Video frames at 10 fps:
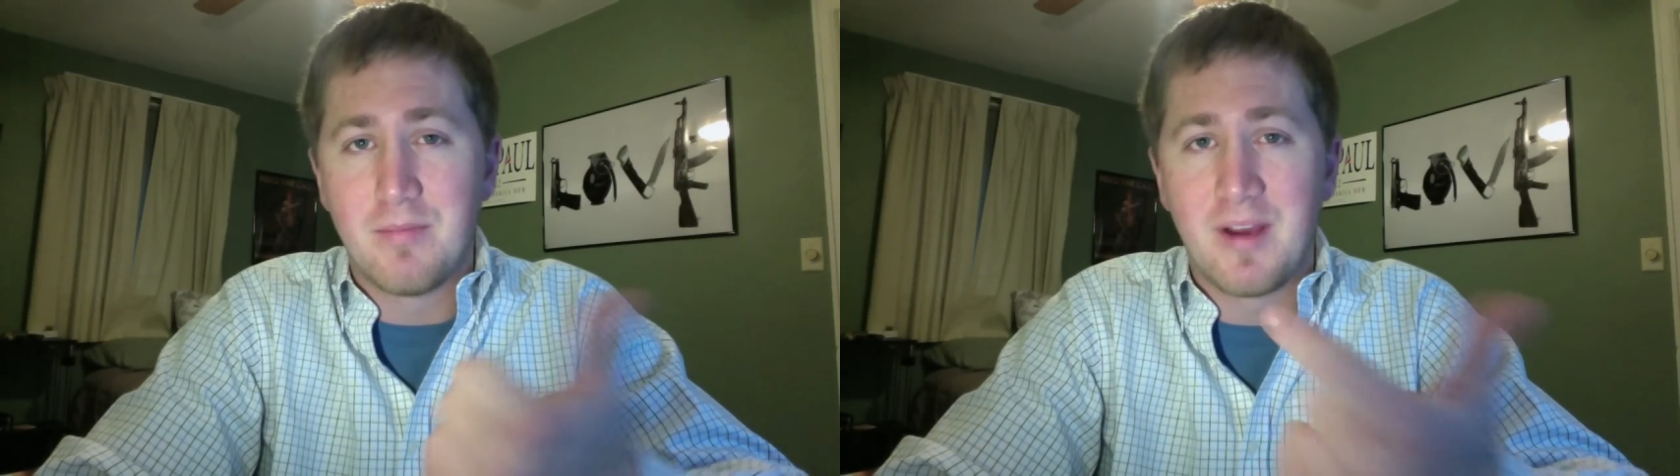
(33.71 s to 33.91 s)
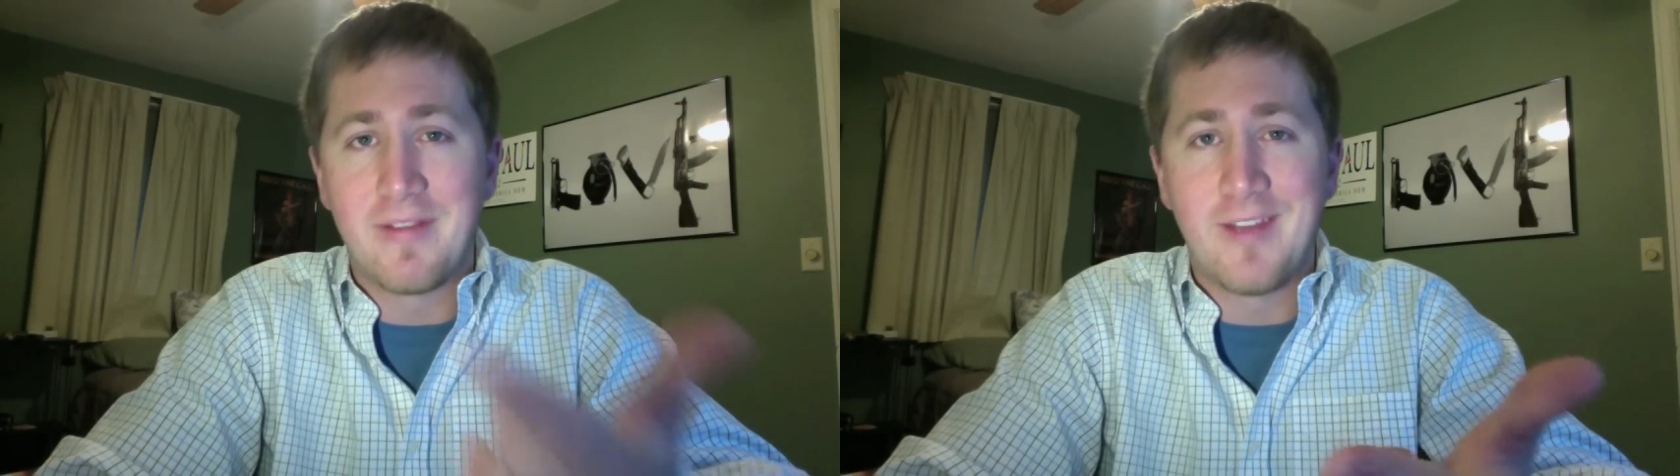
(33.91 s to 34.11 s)

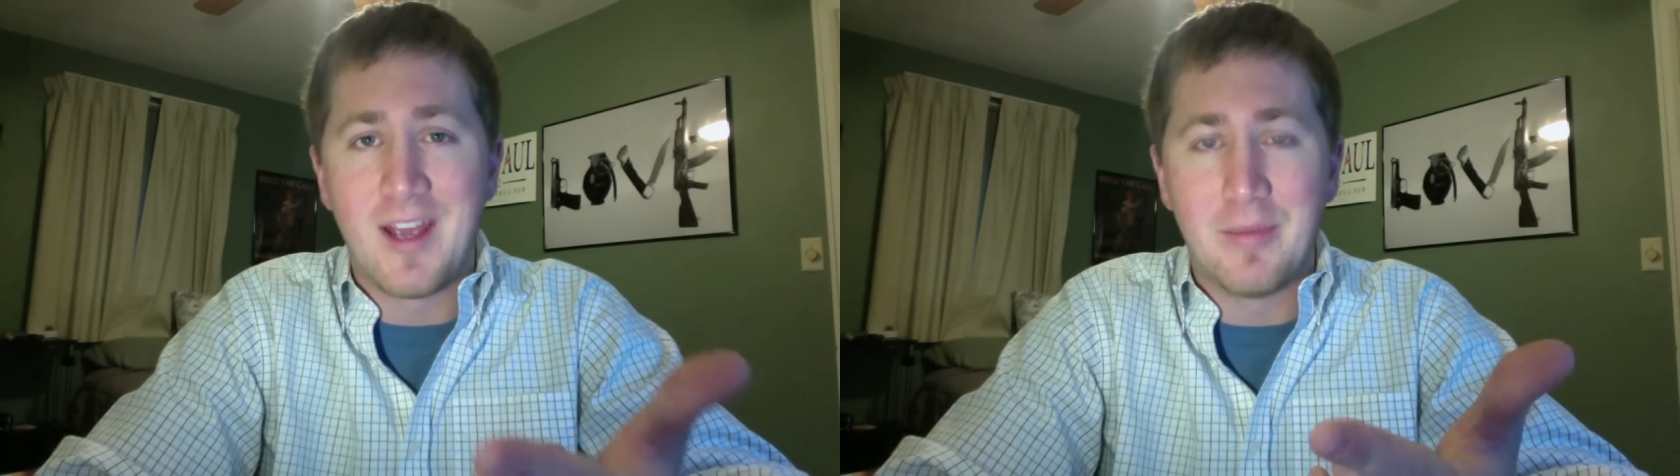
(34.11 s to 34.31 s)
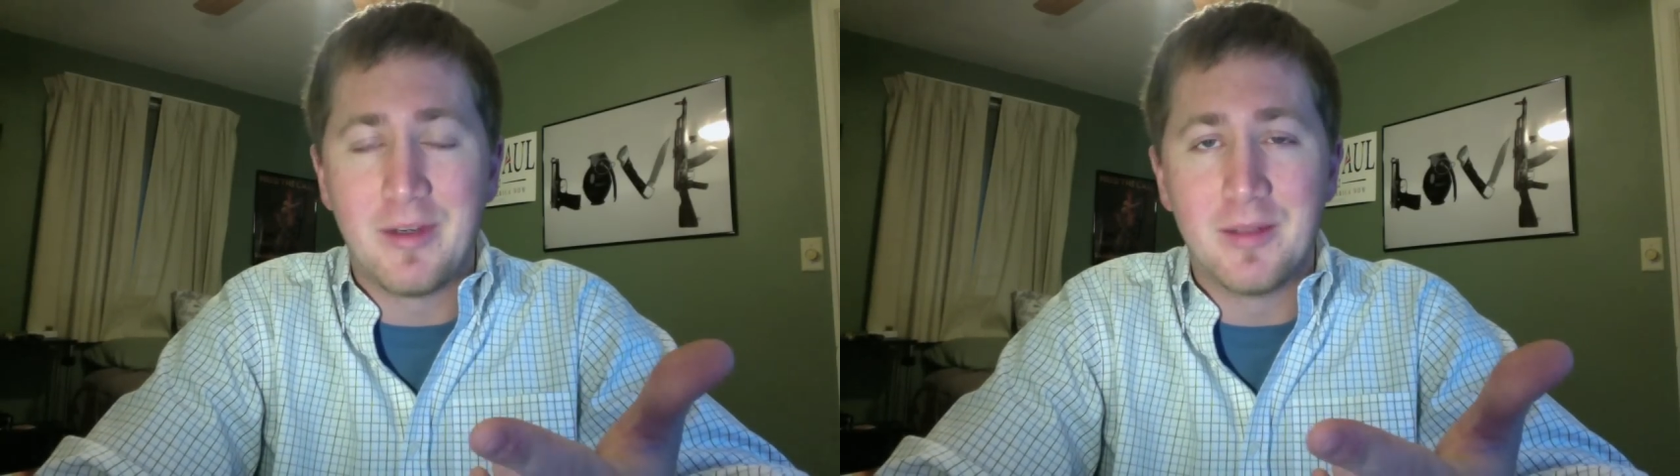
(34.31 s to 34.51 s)
my
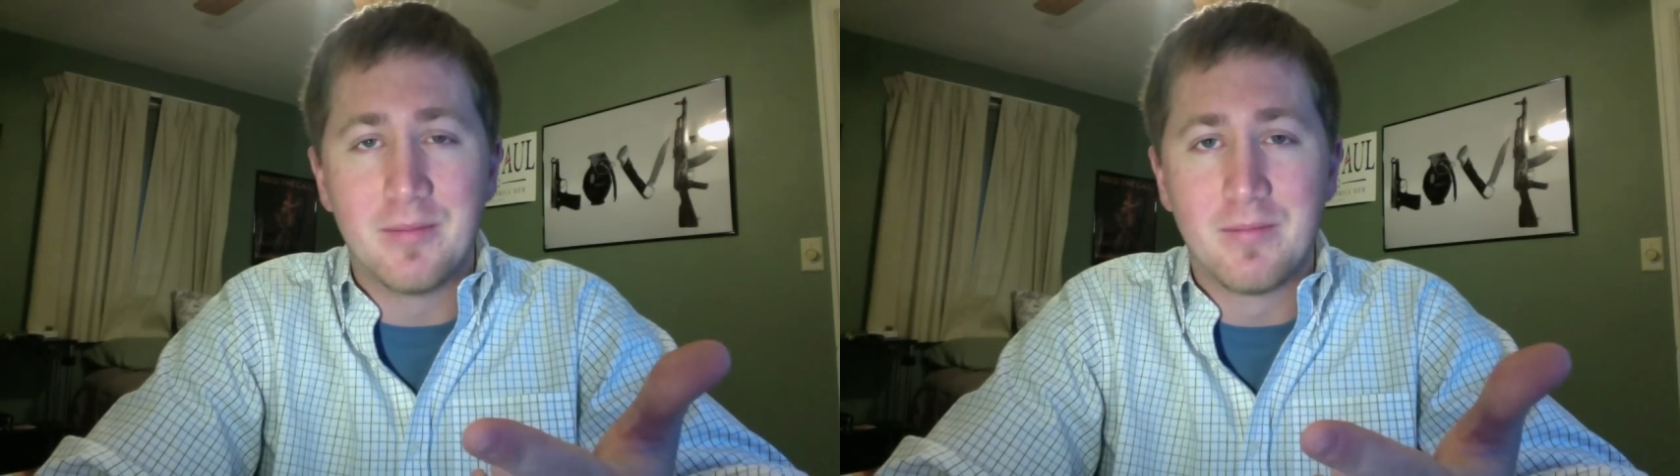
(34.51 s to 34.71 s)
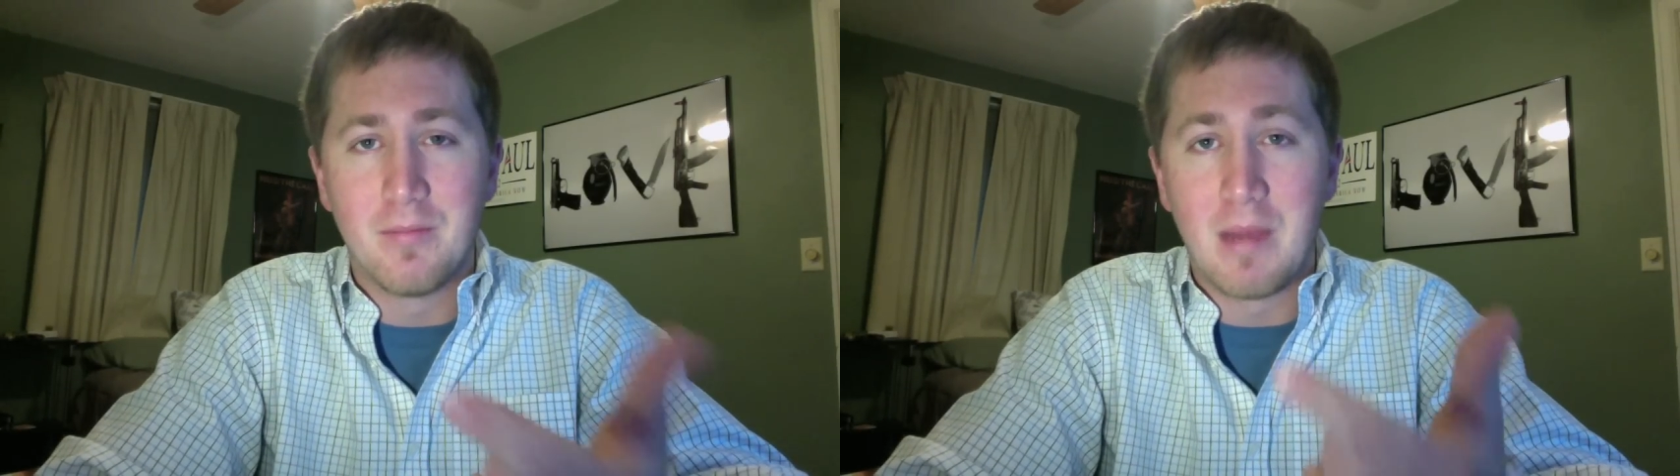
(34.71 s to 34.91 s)
family,
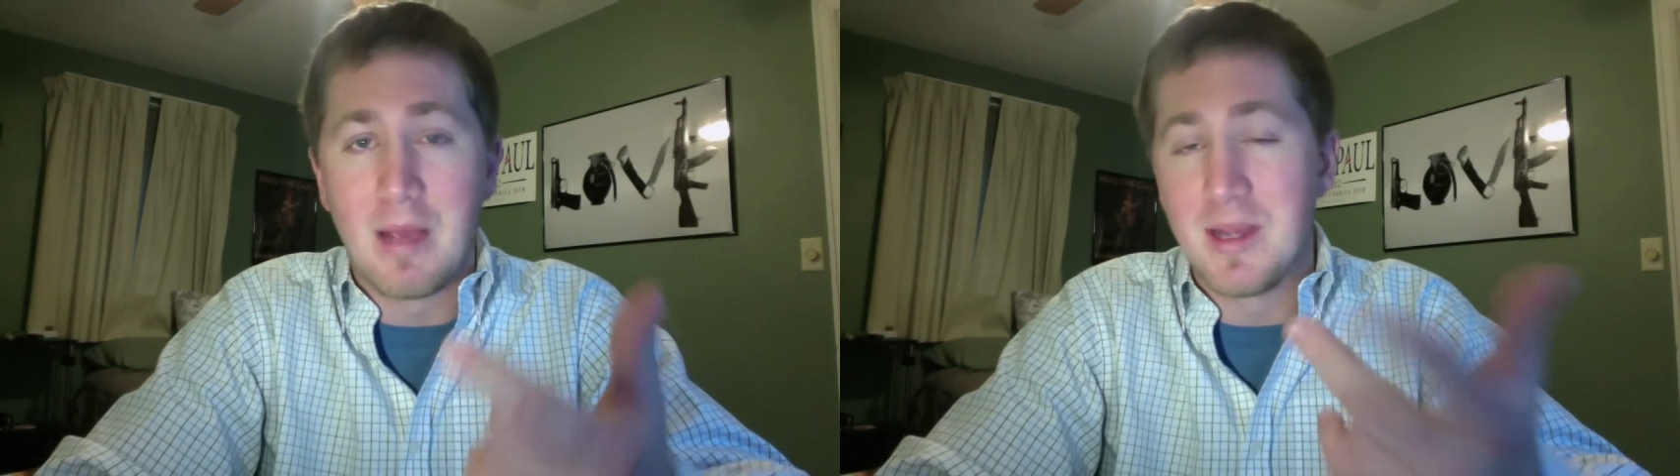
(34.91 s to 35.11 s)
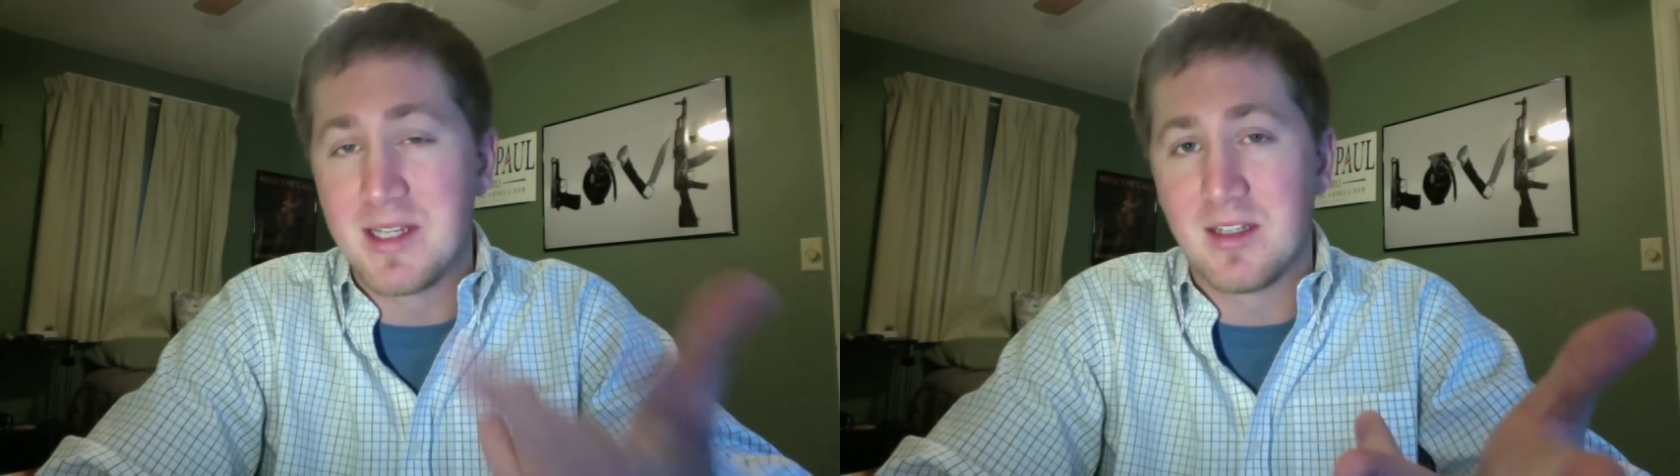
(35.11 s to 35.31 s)

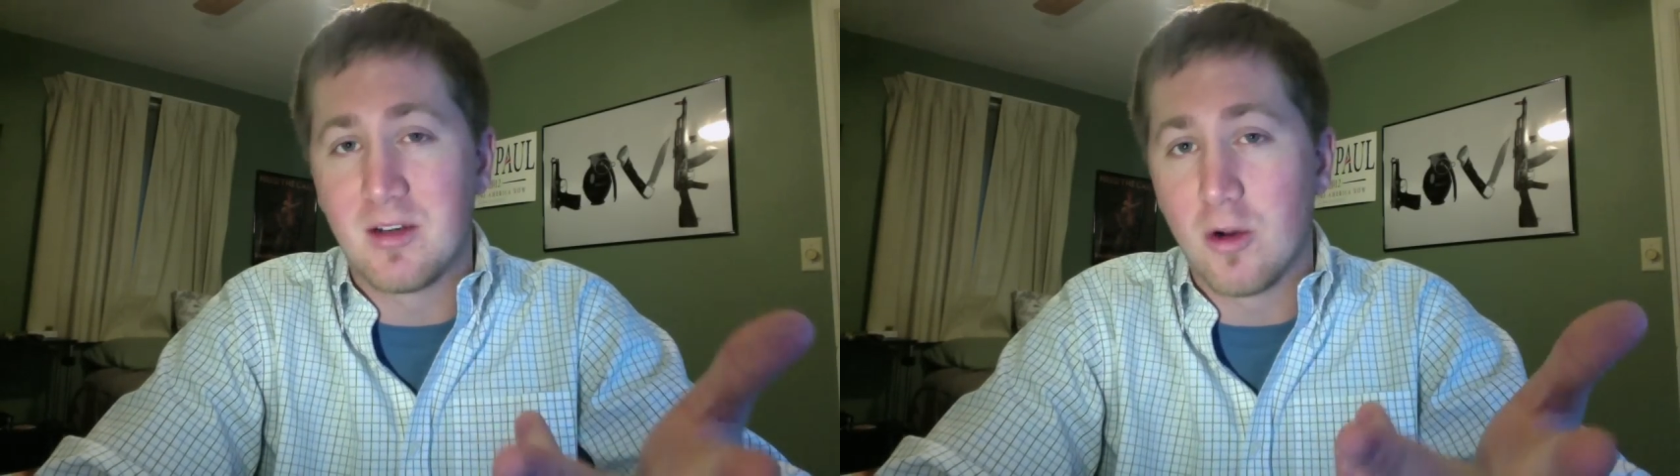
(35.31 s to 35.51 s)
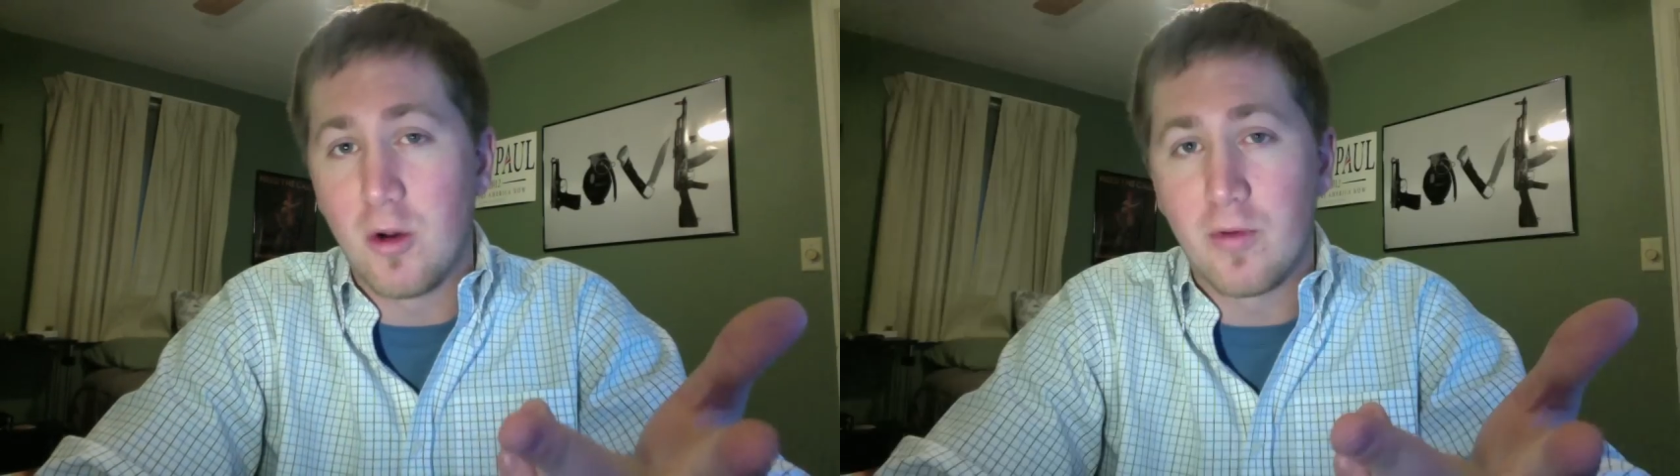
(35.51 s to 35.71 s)
my
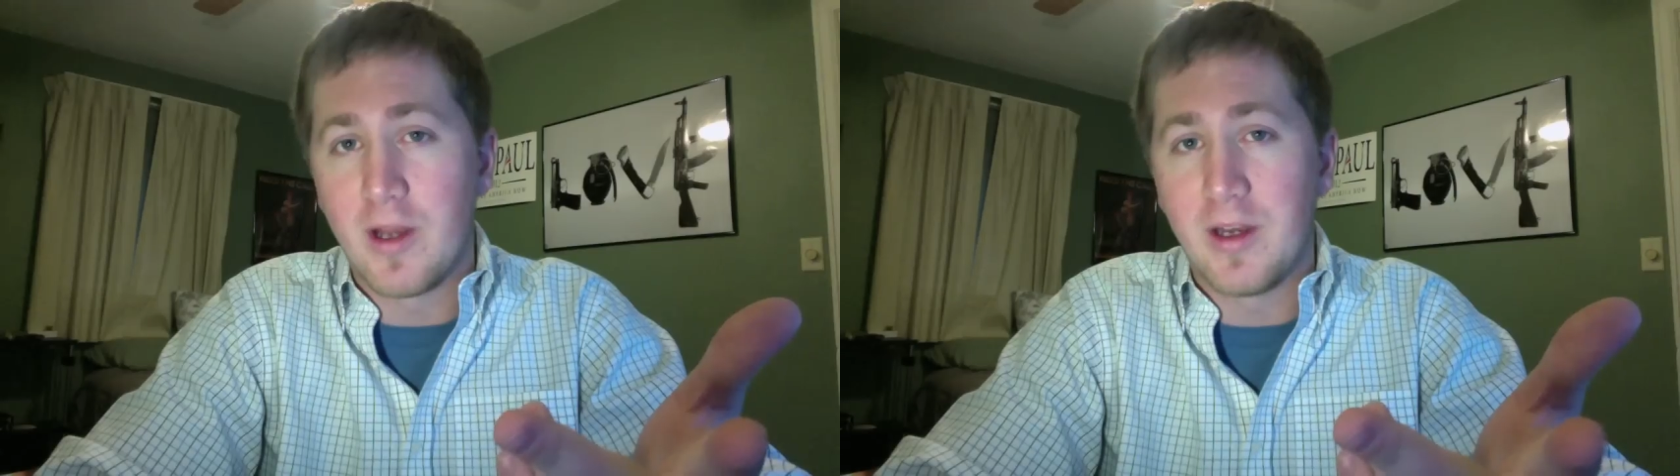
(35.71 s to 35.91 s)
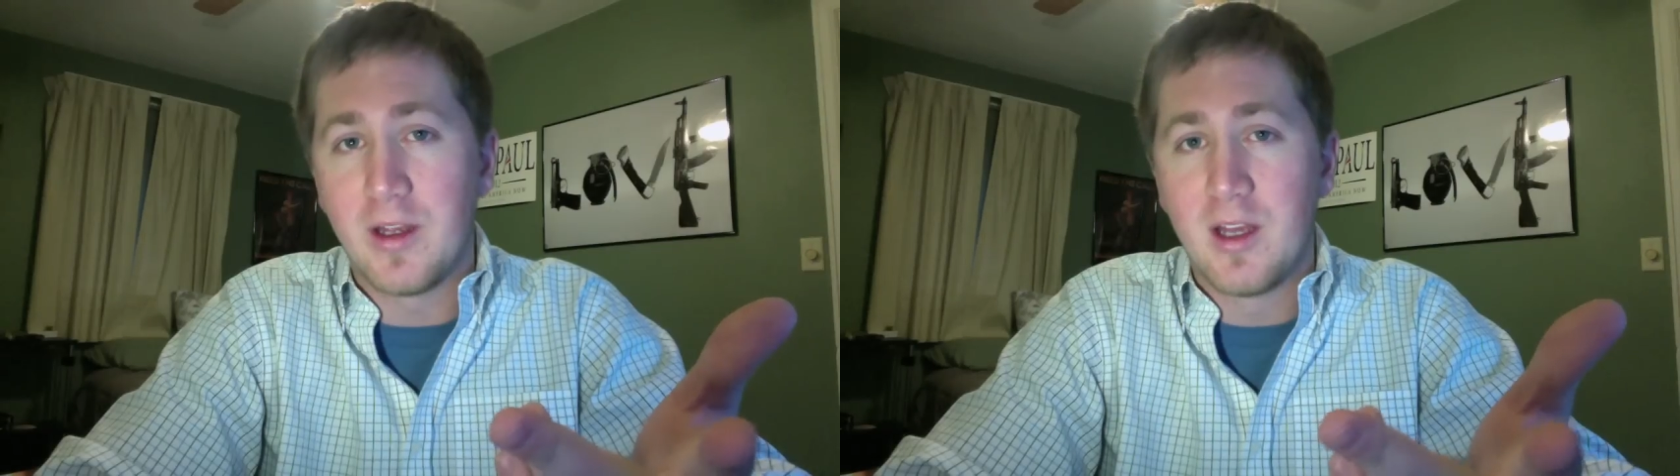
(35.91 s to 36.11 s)
amazing
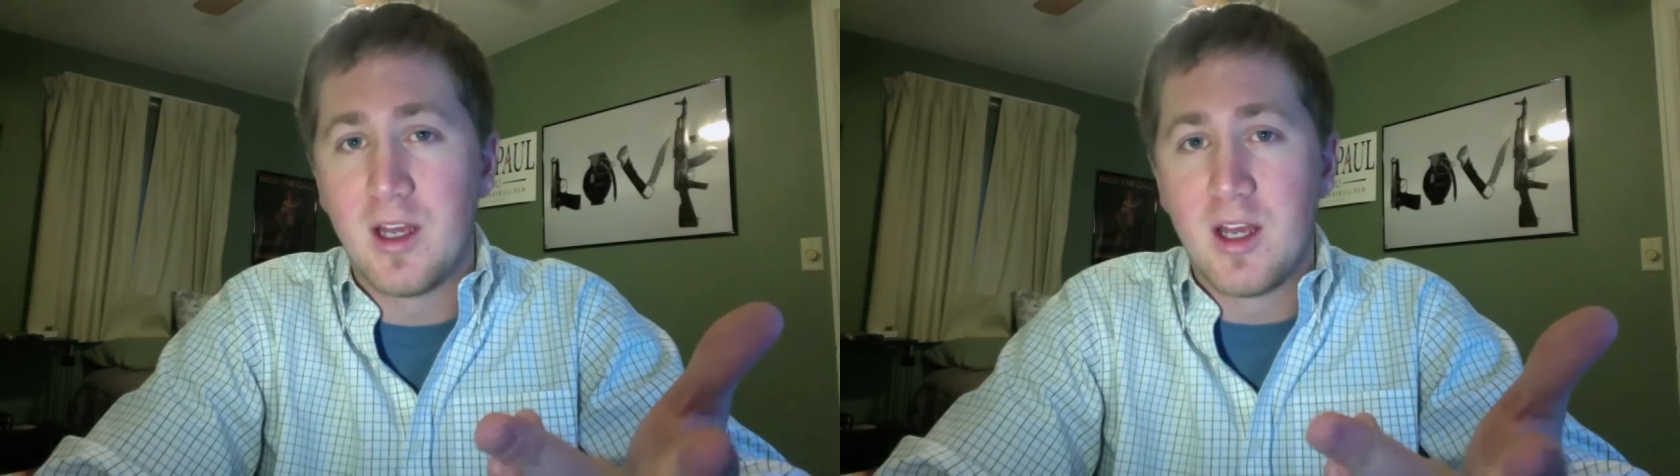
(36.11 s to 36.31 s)
girlfriend,